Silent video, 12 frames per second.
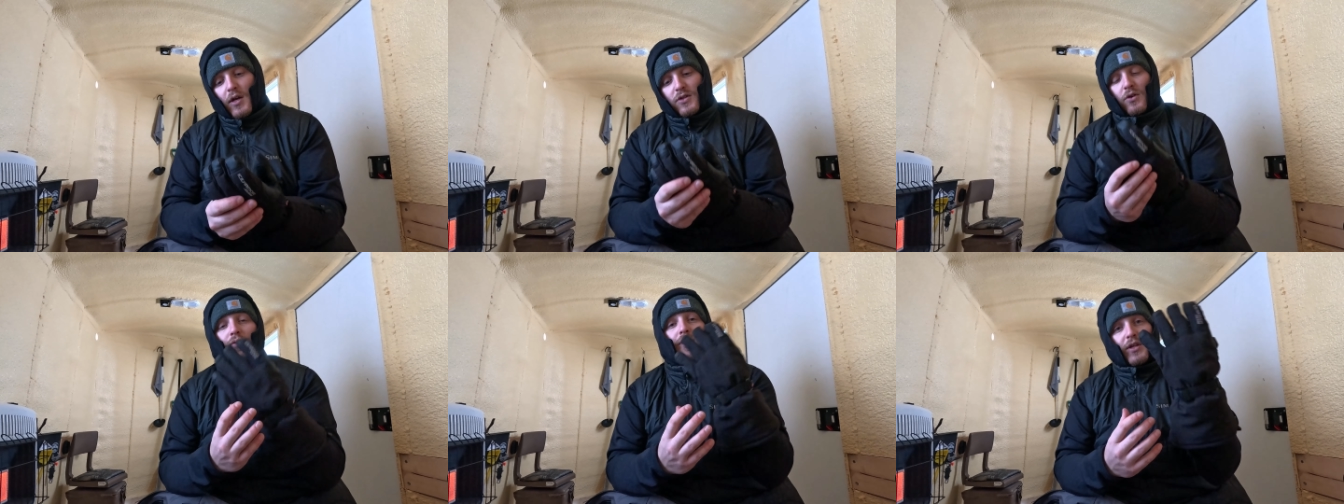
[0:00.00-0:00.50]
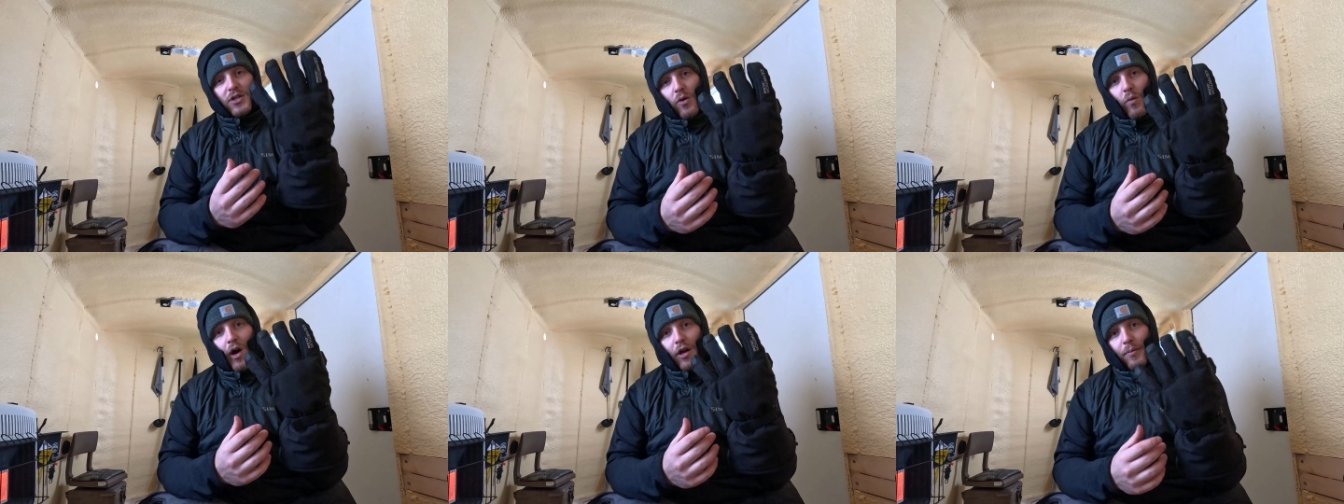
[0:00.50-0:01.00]
So these
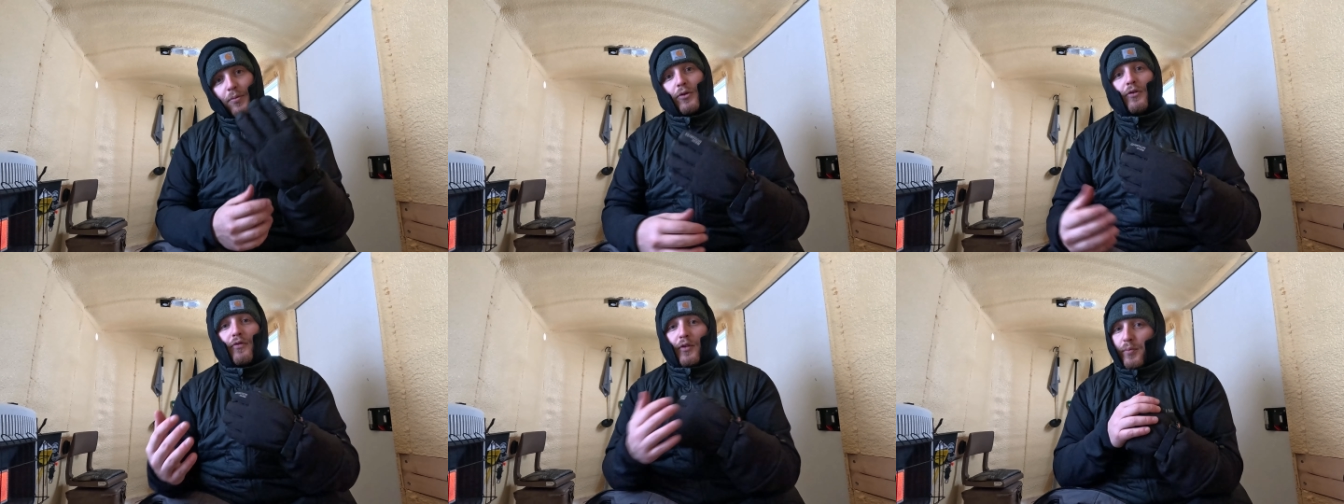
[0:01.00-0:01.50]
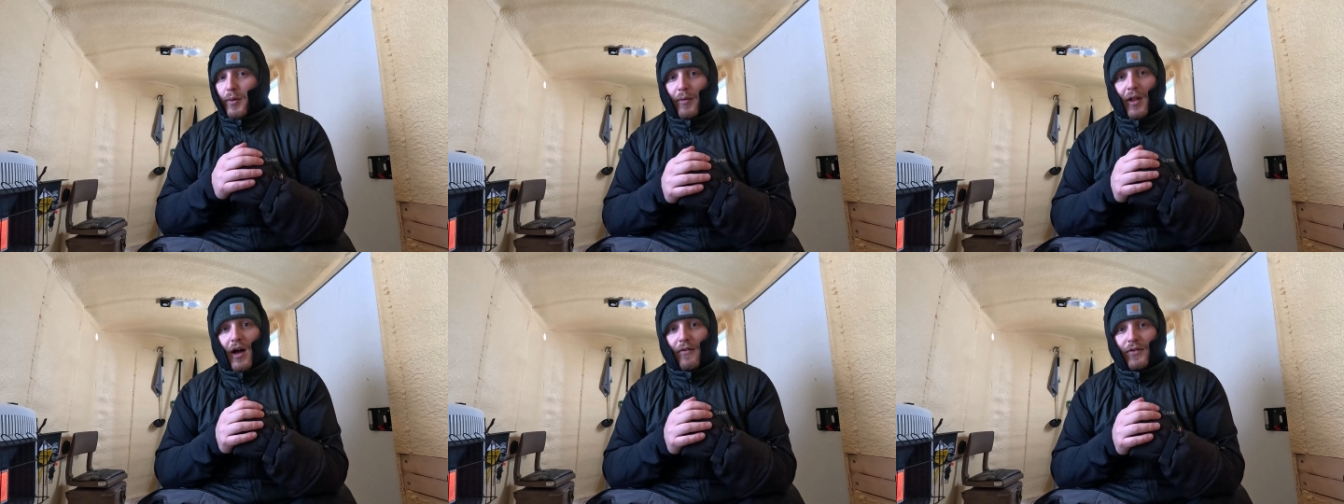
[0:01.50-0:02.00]
are waterproof with
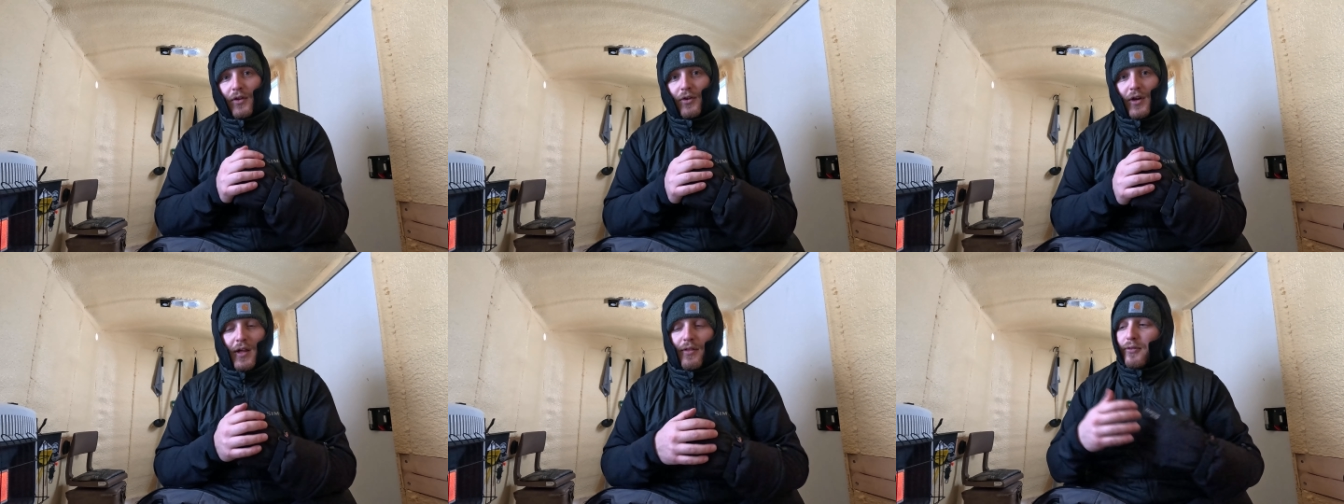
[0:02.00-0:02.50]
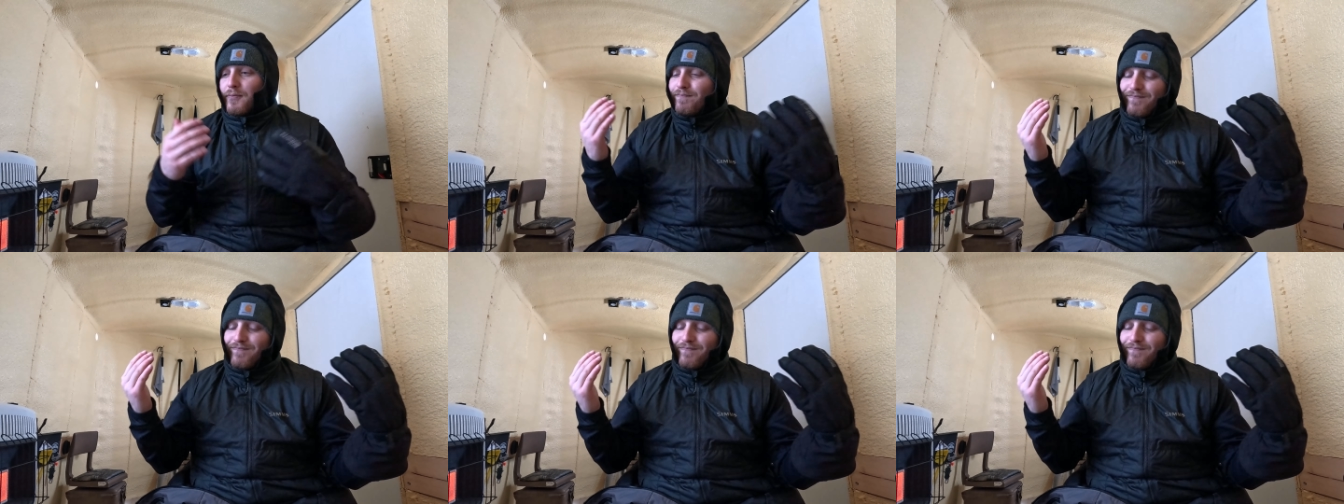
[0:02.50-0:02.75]
Primaloft underneath.